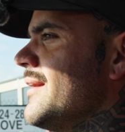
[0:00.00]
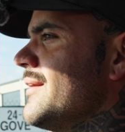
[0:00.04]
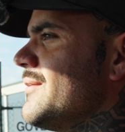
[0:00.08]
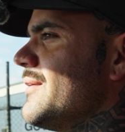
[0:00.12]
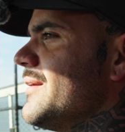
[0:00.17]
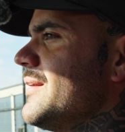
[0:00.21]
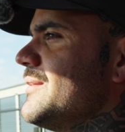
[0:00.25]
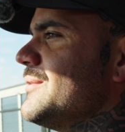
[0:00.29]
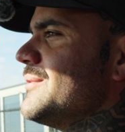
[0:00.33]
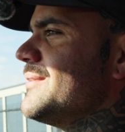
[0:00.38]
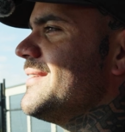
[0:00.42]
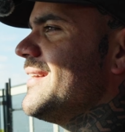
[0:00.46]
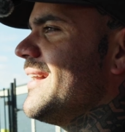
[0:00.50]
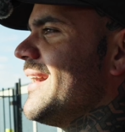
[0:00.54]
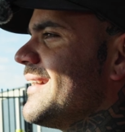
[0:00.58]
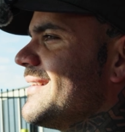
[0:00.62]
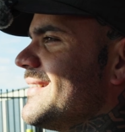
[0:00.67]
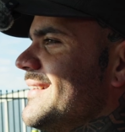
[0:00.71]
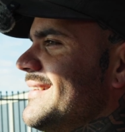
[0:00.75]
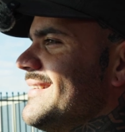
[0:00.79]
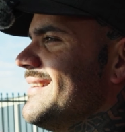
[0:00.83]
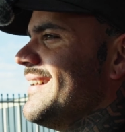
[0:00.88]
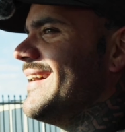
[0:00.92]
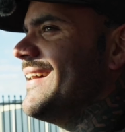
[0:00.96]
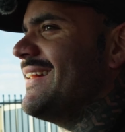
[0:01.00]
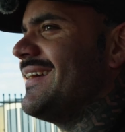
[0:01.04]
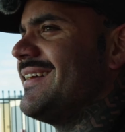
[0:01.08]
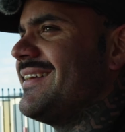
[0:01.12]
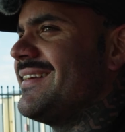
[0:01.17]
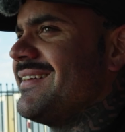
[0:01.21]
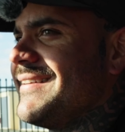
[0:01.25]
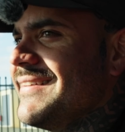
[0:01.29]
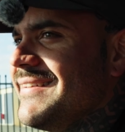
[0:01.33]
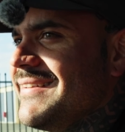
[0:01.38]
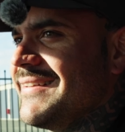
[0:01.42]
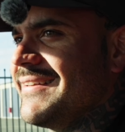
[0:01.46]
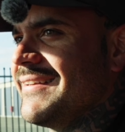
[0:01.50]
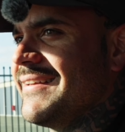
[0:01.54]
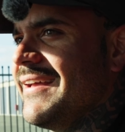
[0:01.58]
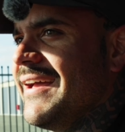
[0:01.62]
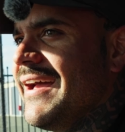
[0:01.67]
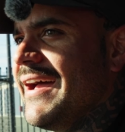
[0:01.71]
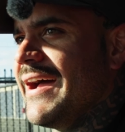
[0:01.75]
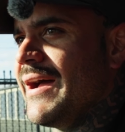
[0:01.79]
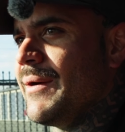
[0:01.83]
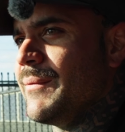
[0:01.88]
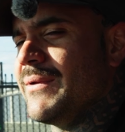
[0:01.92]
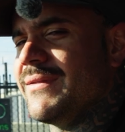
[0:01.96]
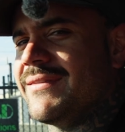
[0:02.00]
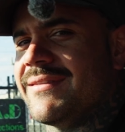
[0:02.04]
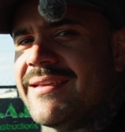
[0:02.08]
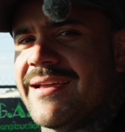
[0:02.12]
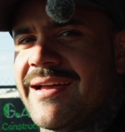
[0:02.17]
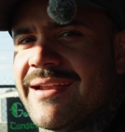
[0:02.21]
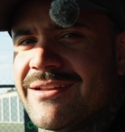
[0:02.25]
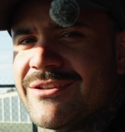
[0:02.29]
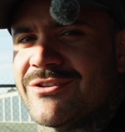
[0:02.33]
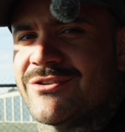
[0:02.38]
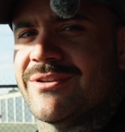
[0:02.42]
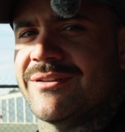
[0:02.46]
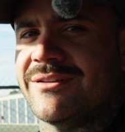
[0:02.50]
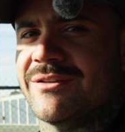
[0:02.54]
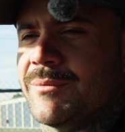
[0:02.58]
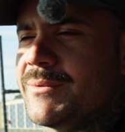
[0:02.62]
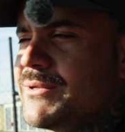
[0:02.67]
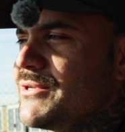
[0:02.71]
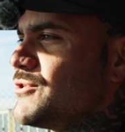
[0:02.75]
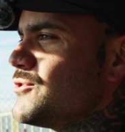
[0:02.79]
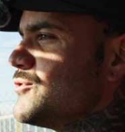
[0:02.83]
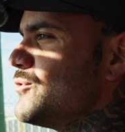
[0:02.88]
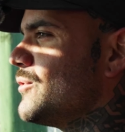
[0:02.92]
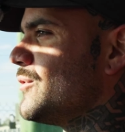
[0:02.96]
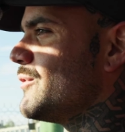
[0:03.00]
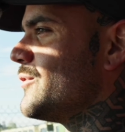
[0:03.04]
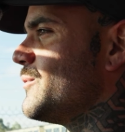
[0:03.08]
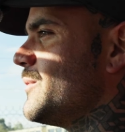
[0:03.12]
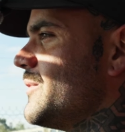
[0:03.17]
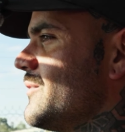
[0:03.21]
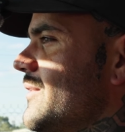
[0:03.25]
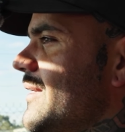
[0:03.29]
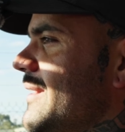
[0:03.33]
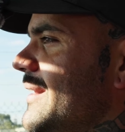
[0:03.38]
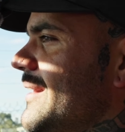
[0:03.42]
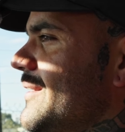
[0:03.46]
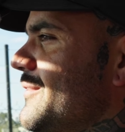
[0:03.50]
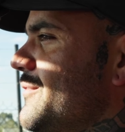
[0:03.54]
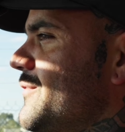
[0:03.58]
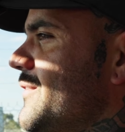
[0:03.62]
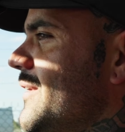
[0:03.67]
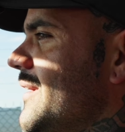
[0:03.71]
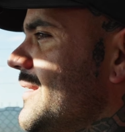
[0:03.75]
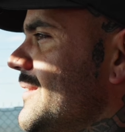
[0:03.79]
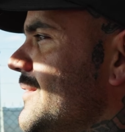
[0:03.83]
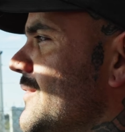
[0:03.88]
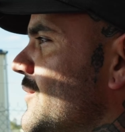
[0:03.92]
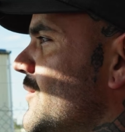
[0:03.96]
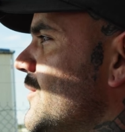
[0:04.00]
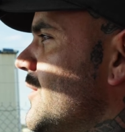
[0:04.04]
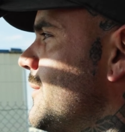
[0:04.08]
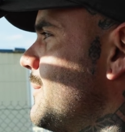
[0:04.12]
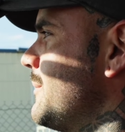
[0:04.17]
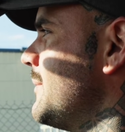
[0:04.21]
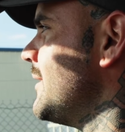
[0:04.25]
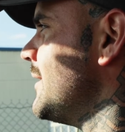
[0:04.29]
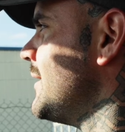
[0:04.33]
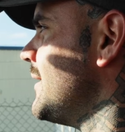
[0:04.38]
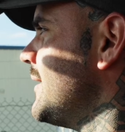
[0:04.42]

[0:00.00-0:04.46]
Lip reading: ready to attack the day. We have to cut it a little bit short because we're running out of fucking time.